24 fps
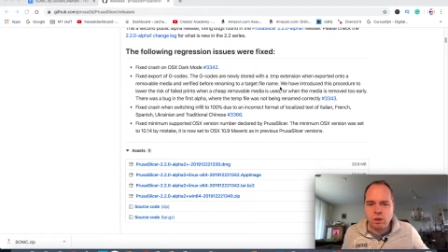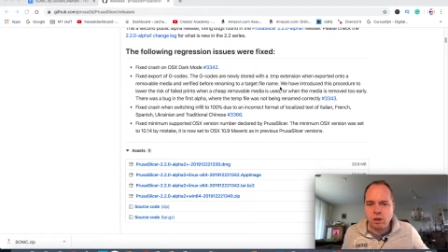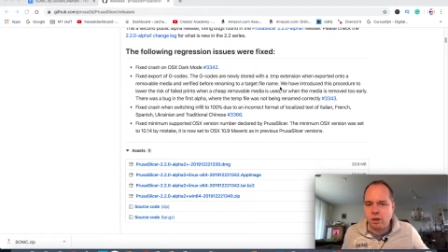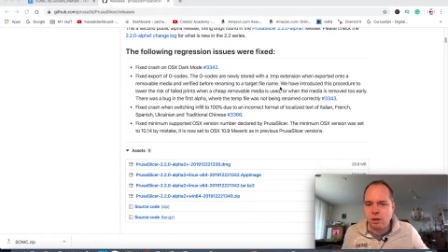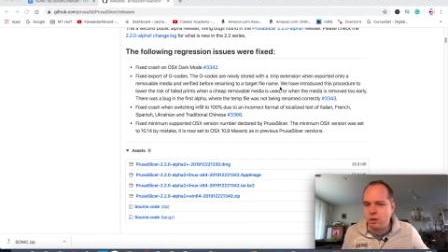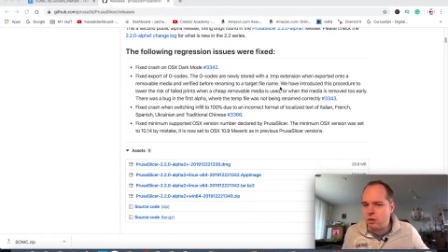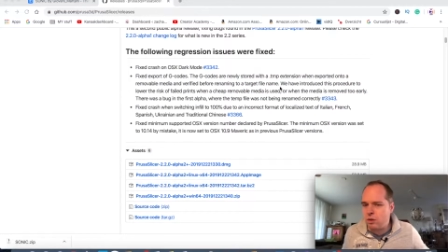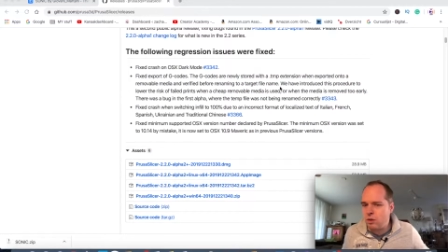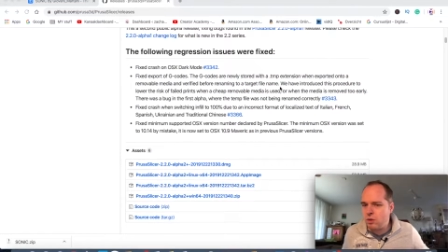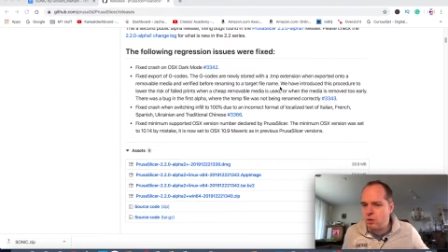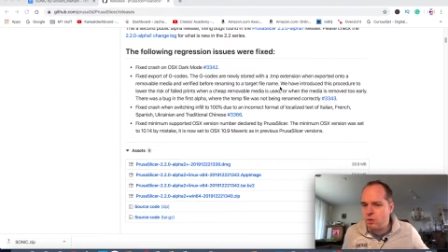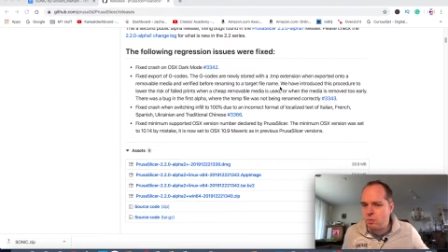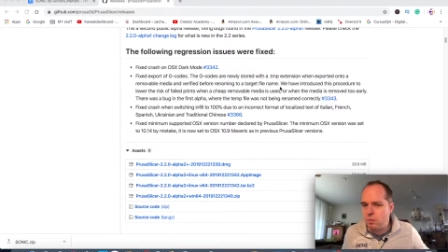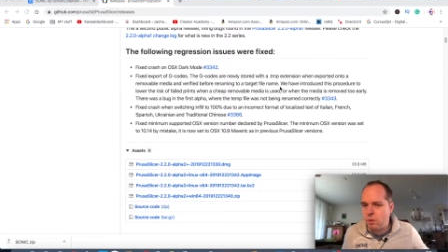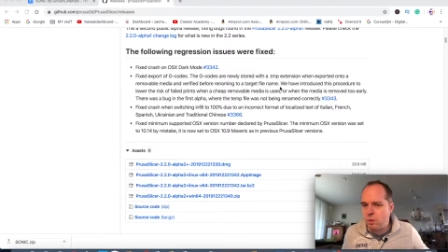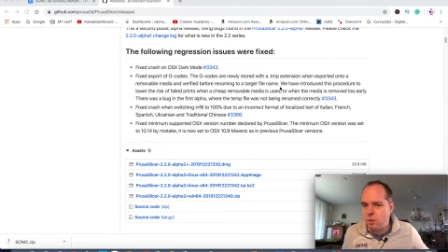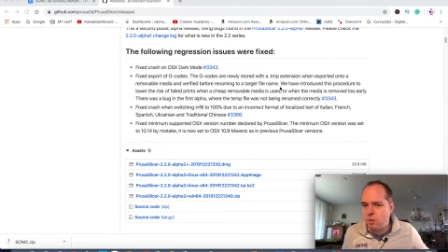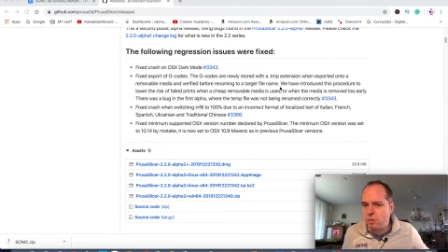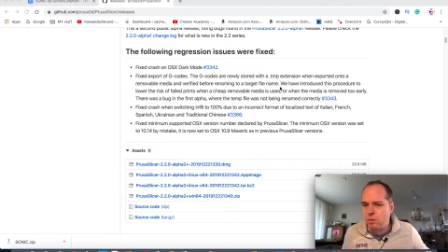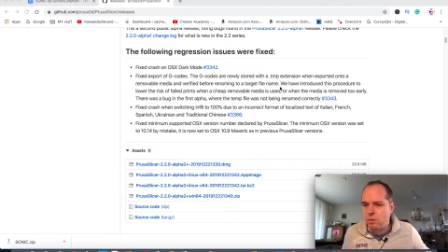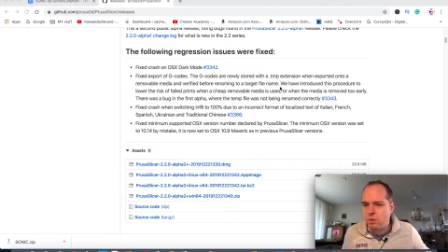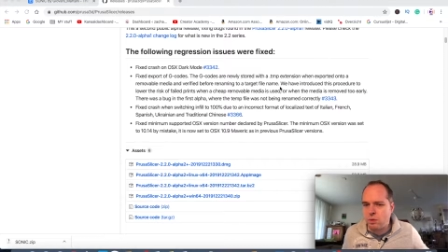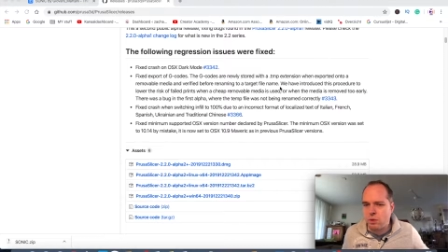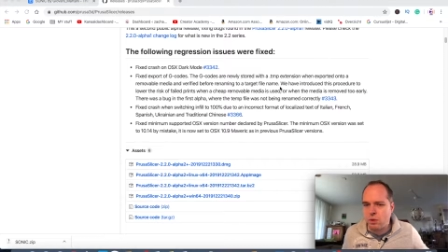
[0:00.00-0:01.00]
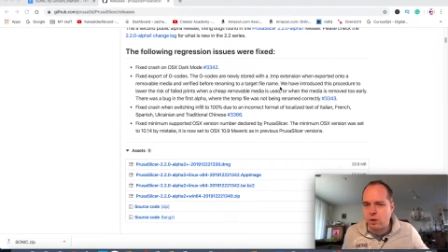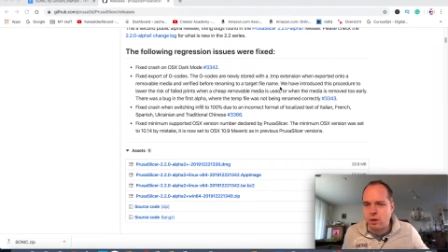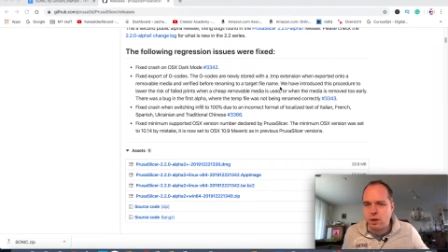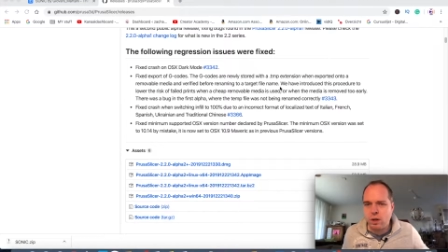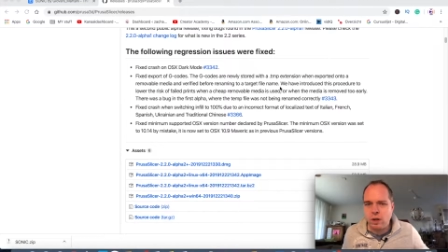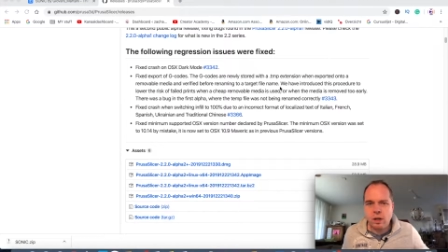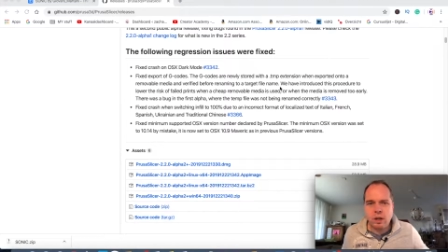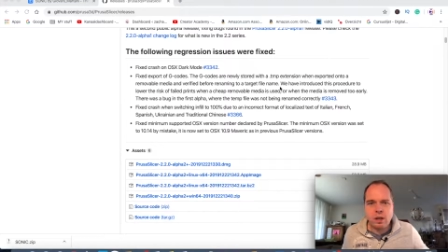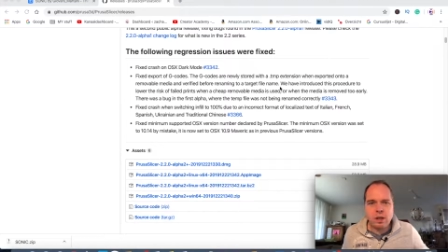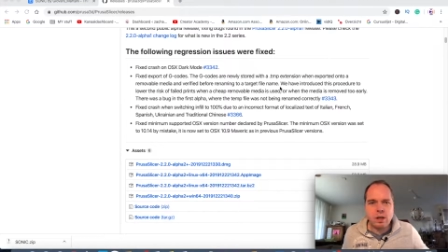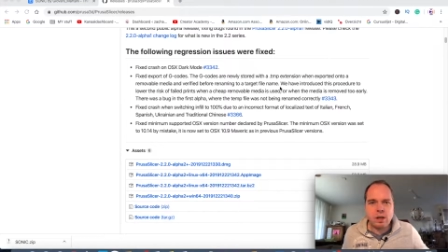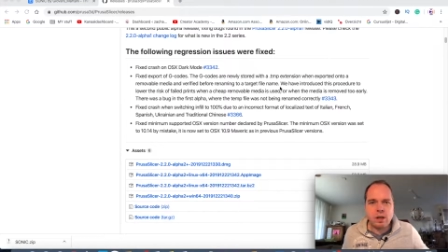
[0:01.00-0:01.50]
usable for
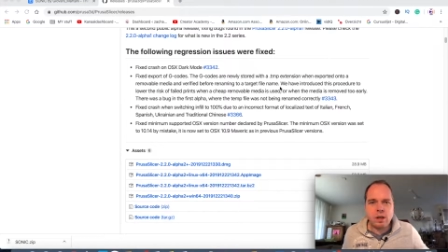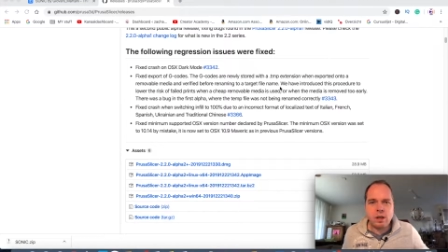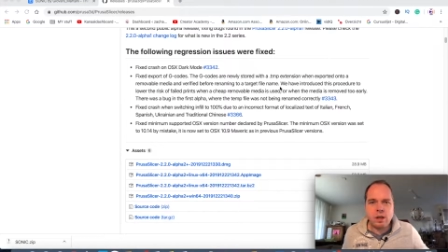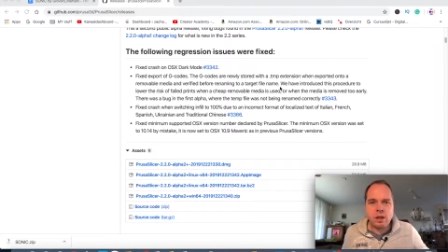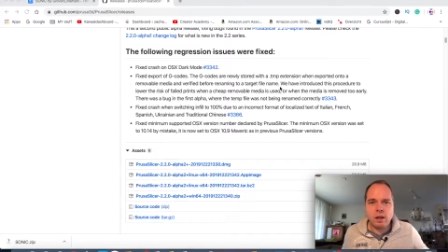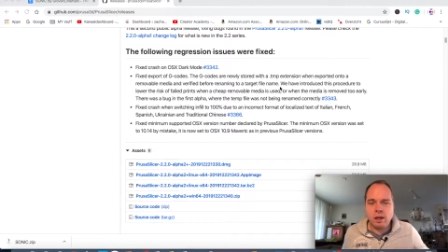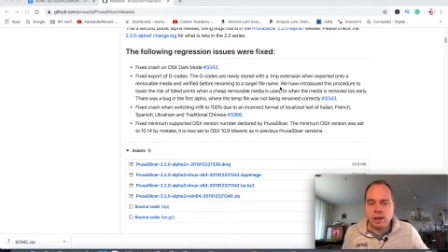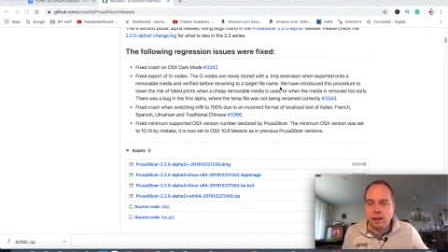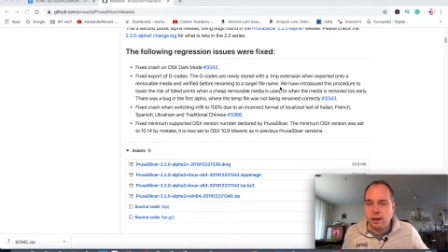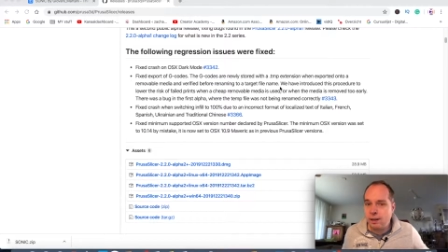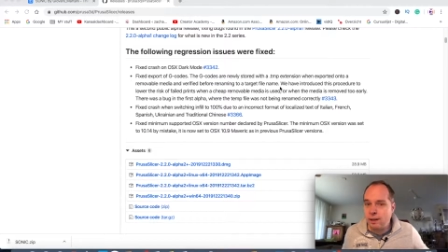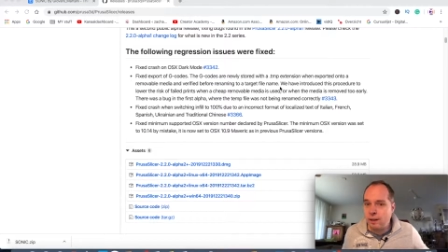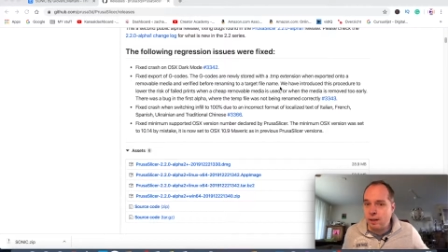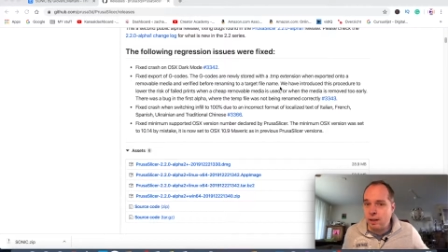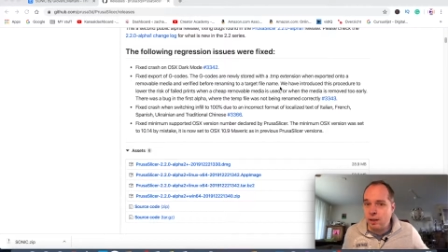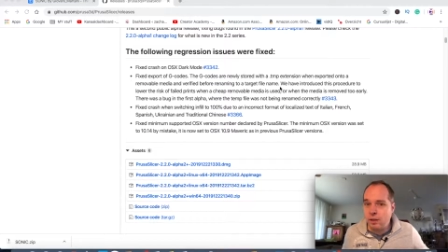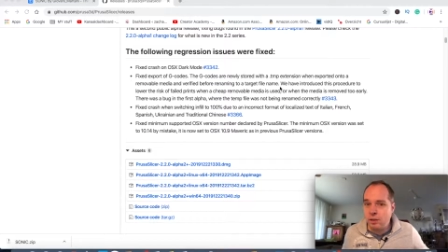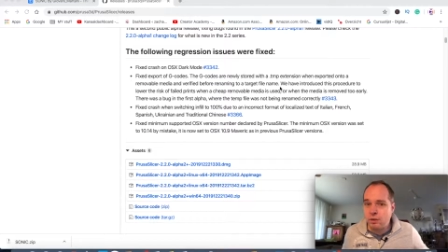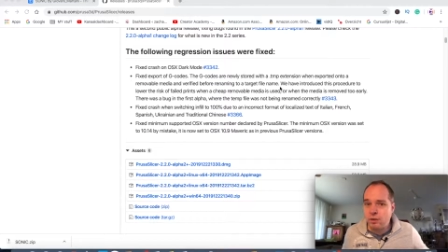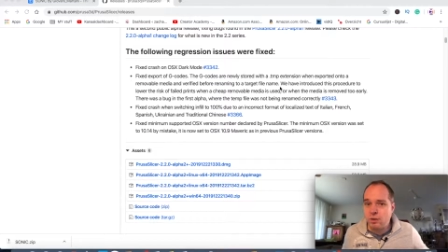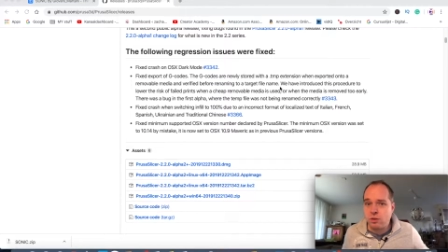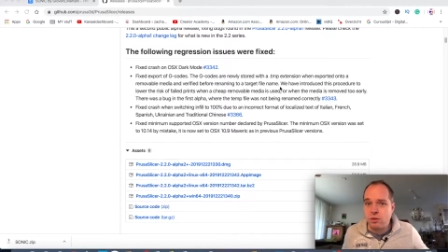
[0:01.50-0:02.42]
Linux